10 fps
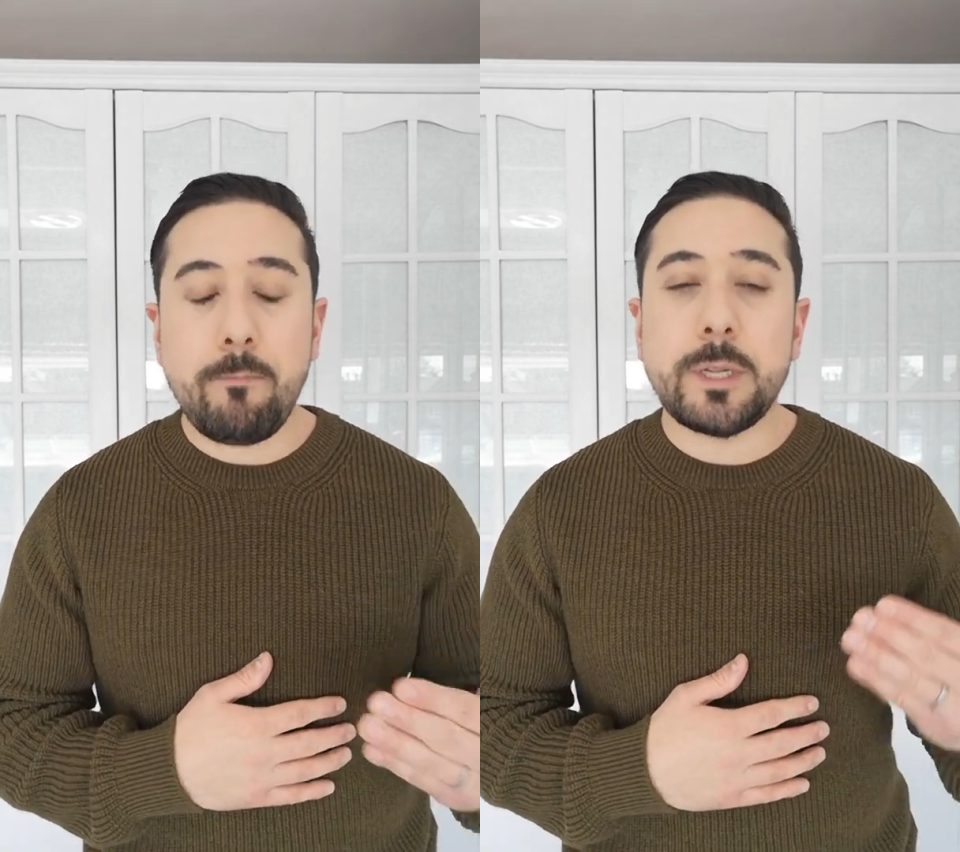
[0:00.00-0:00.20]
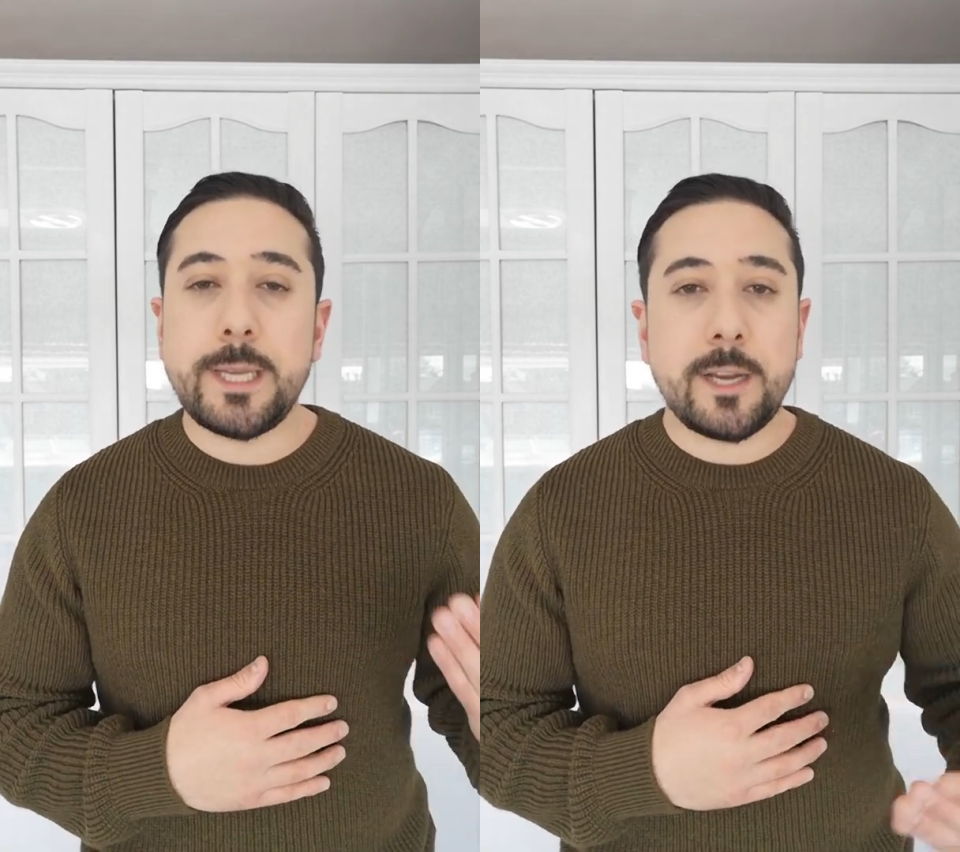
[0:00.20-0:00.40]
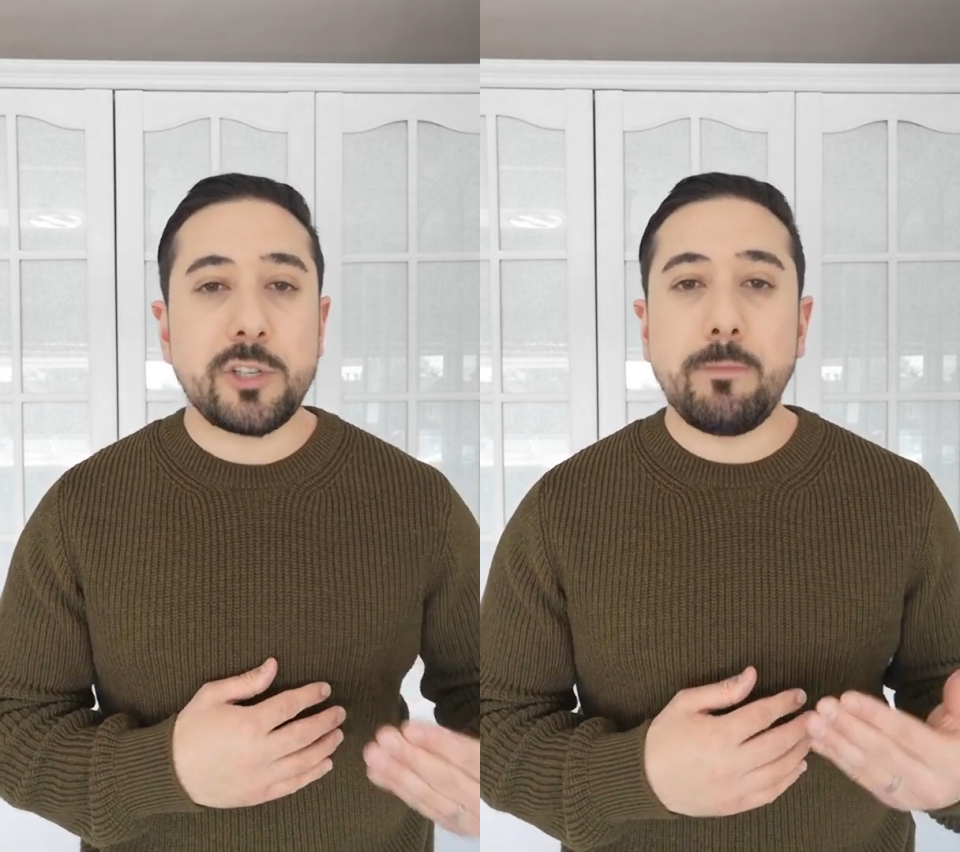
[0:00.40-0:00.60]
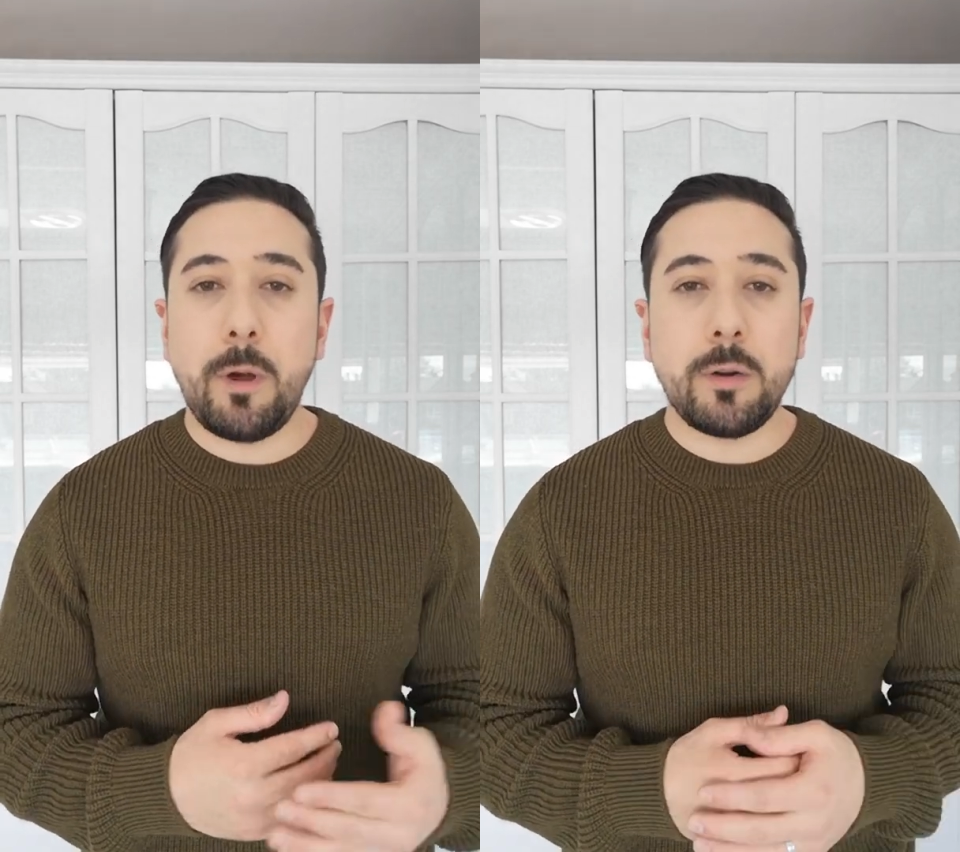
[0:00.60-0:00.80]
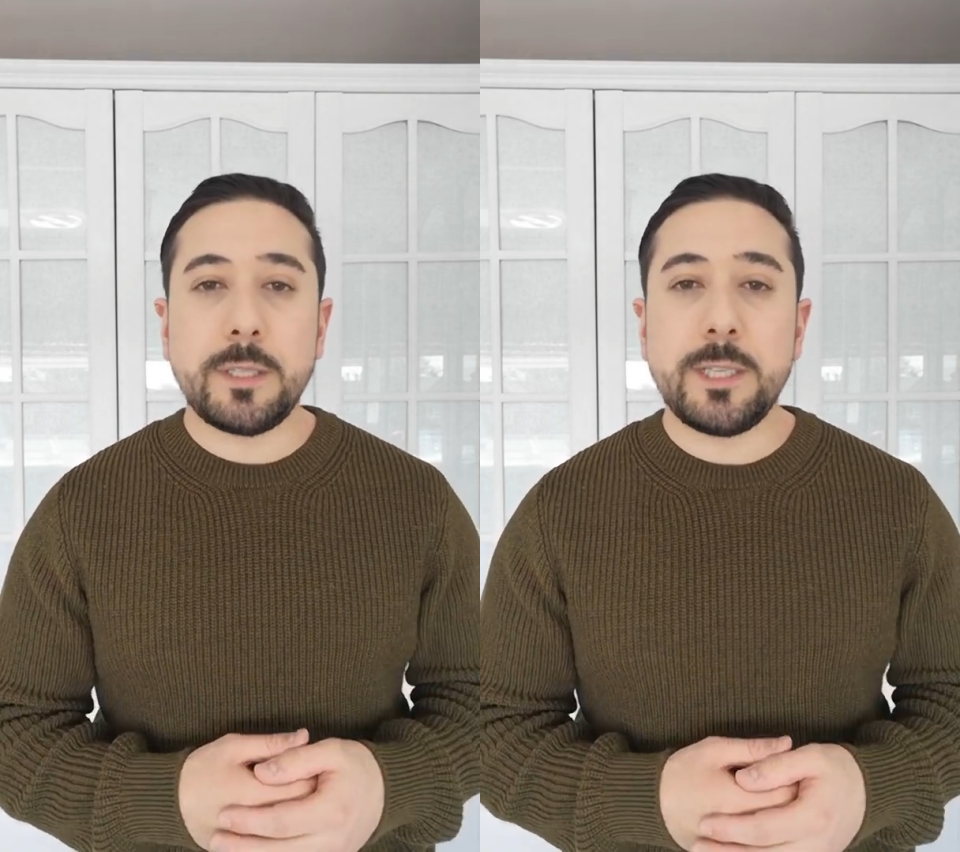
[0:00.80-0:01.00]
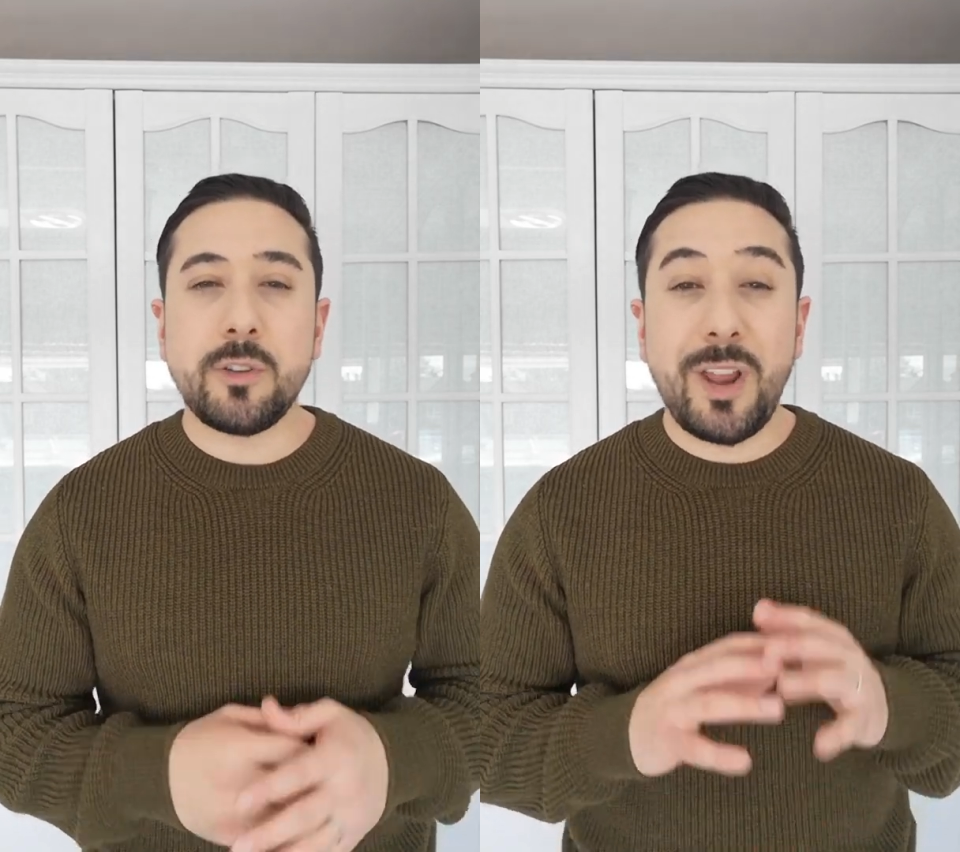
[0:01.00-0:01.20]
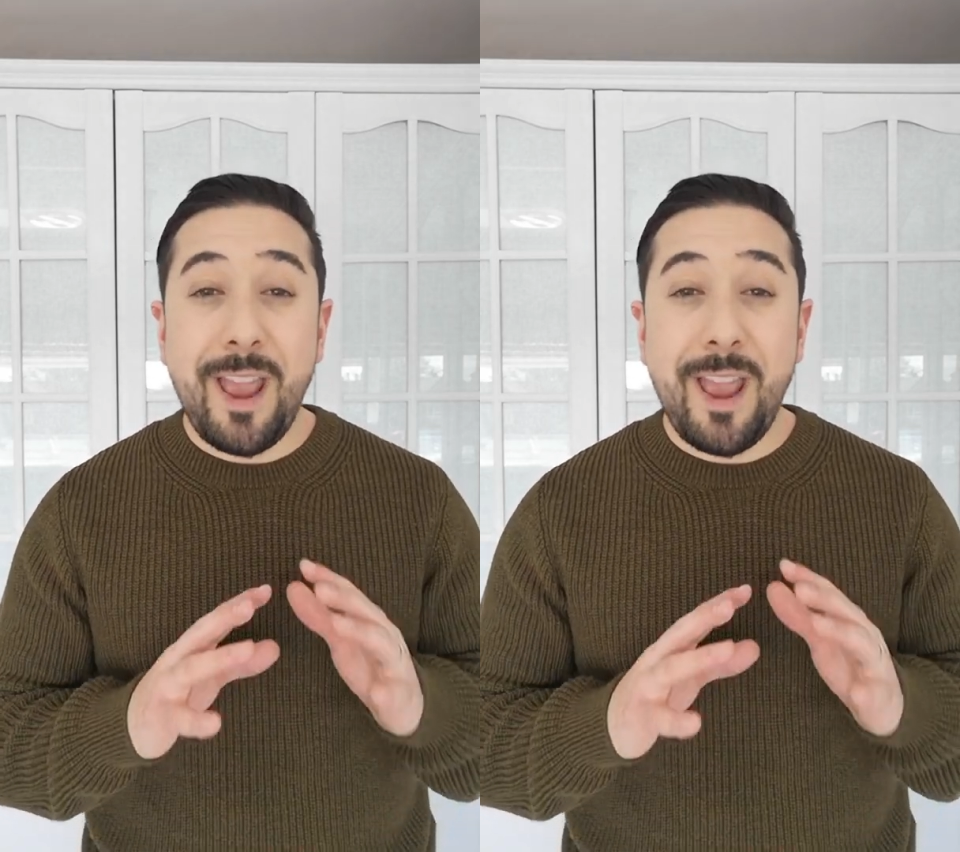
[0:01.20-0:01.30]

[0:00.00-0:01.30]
protection policies on